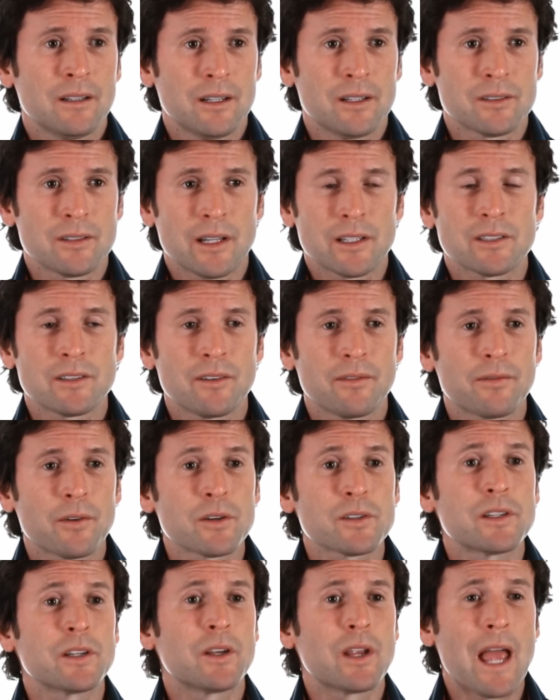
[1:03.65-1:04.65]
And so that's the
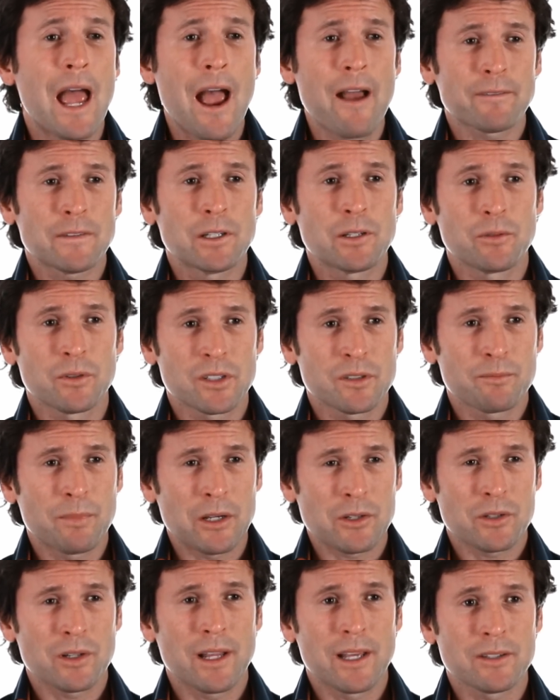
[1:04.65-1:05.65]
first thing you have to do, is
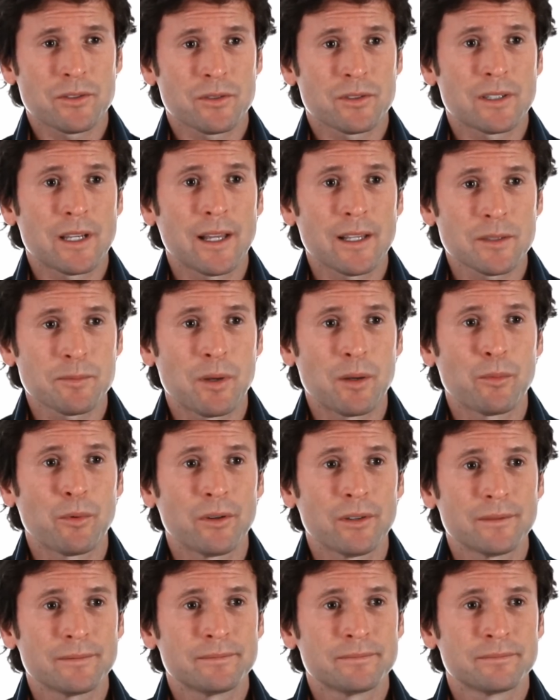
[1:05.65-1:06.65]
specialize your
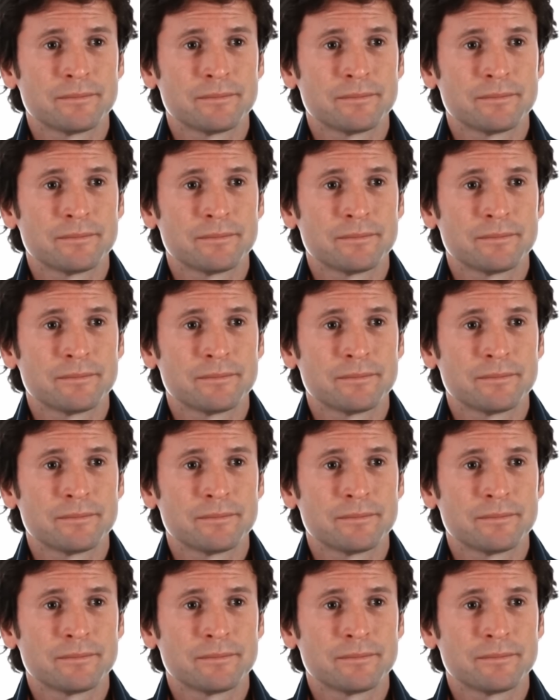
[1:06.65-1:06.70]
salespeople.